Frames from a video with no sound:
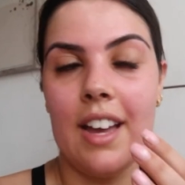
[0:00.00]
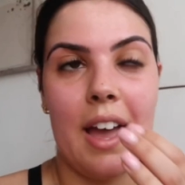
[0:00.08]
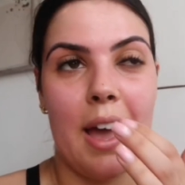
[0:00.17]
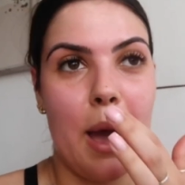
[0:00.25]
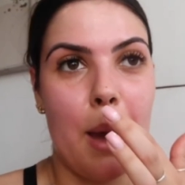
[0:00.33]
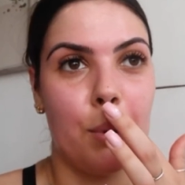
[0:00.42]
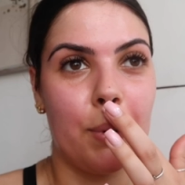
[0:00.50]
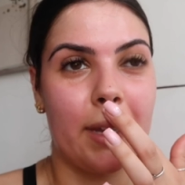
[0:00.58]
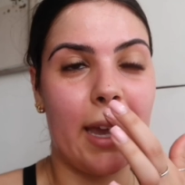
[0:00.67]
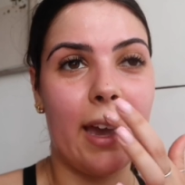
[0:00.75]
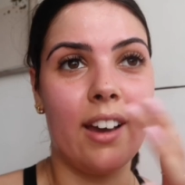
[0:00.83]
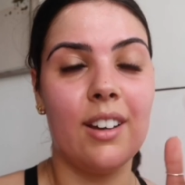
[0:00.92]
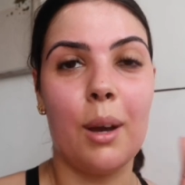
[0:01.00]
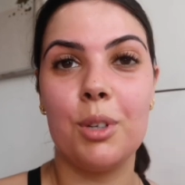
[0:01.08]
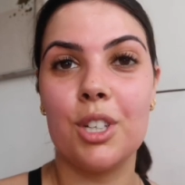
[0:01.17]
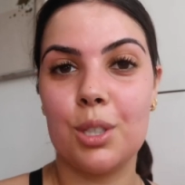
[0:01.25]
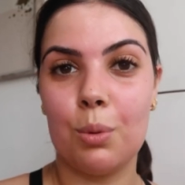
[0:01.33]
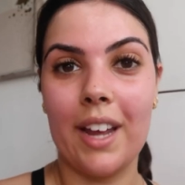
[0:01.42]
But yeah, I'm
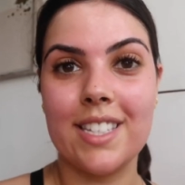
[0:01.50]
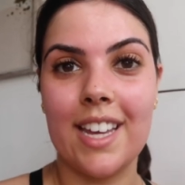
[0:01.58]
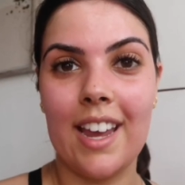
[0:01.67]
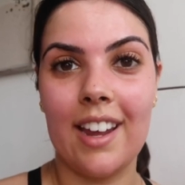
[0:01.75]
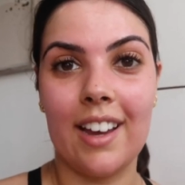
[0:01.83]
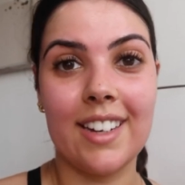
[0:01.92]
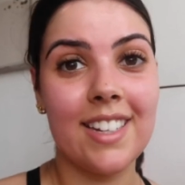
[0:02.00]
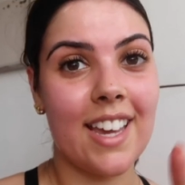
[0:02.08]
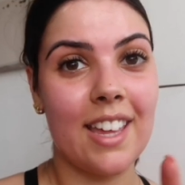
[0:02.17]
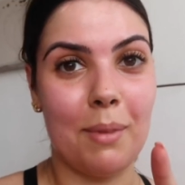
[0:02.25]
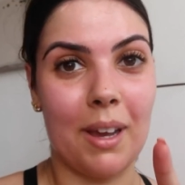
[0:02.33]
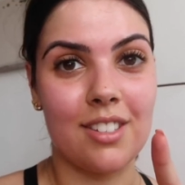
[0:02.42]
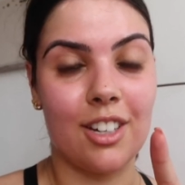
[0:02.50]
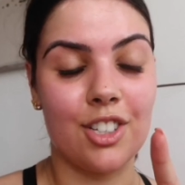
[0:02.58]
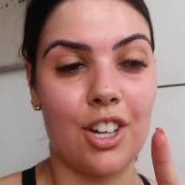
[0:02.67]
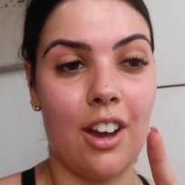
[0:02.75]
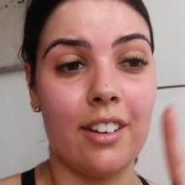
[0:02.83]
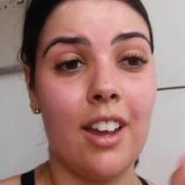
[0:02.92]
just sweaty. I need to get the massage
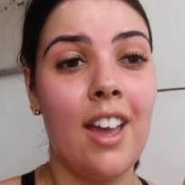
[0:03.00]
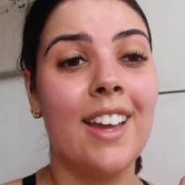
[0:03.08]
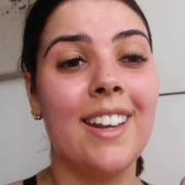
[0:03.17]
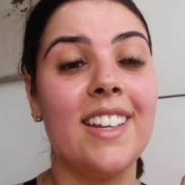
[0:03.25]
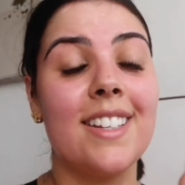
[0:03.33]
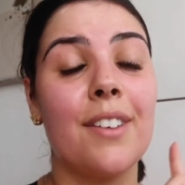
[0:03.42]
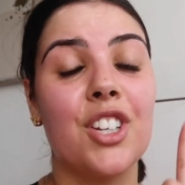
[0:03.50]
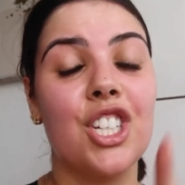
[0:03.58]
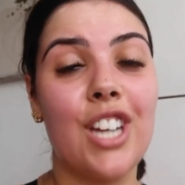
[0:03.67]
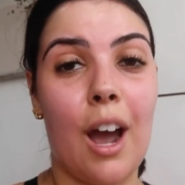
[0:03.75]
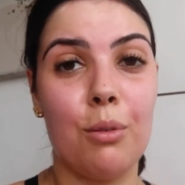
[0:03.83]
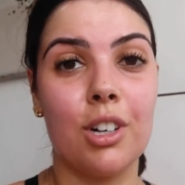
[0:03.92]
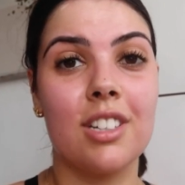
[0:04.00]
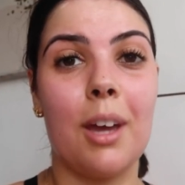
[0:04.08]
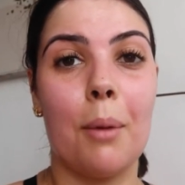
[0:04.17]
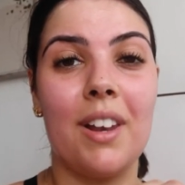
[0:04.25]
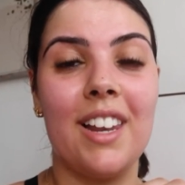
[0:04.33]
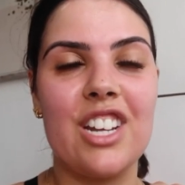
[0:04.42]
gun. I need to have a shower, because
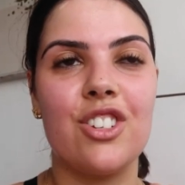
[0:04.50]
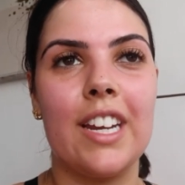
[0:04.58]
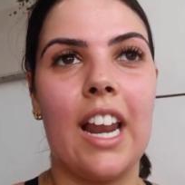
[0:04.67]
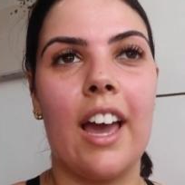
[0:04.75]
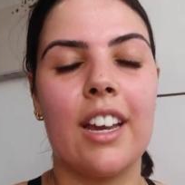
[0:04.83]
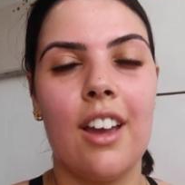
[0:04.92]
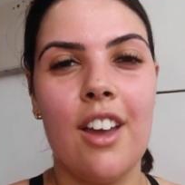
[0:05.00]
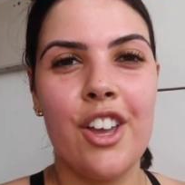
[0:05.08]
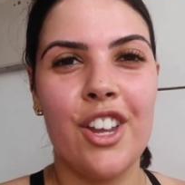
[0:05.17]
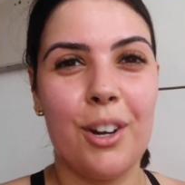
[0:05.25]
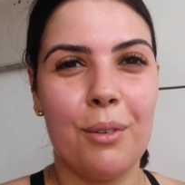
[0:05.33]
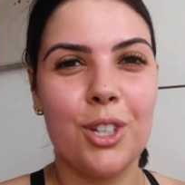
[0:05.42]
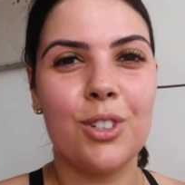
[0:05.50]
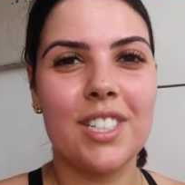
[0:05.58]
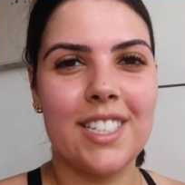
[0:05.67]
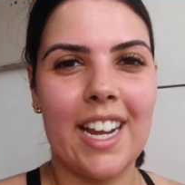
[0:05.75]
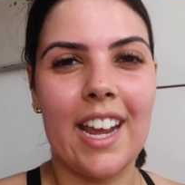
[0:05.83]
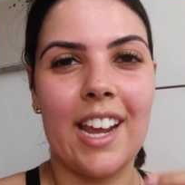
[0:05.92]
I'm literally, like, you know, when you're
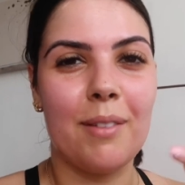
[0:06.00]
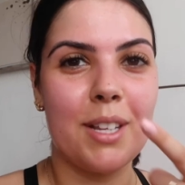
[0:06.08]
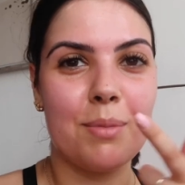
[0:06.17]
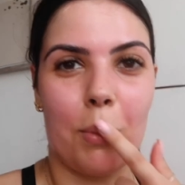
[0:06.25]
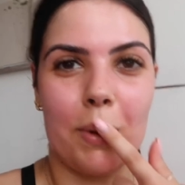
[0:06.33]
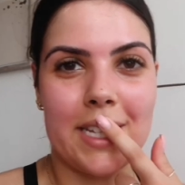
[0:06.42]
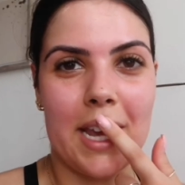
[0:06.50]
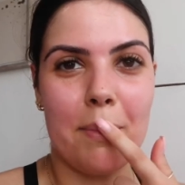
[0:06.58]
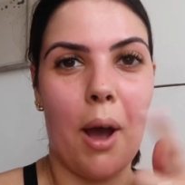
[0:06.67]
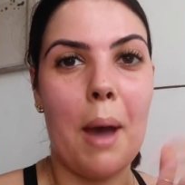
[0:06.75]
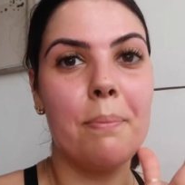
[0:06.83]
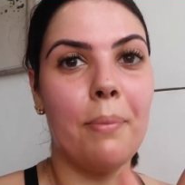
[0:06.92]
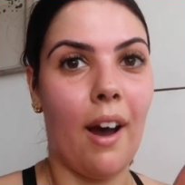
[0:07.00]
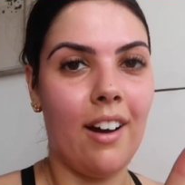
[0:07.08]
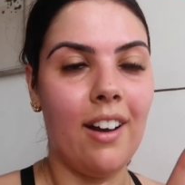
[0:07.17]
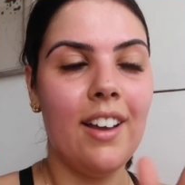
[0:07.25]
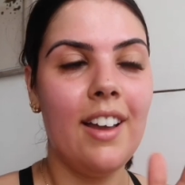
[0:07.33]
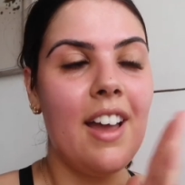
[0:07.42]
sticky, I mean, it's probably TMI, but...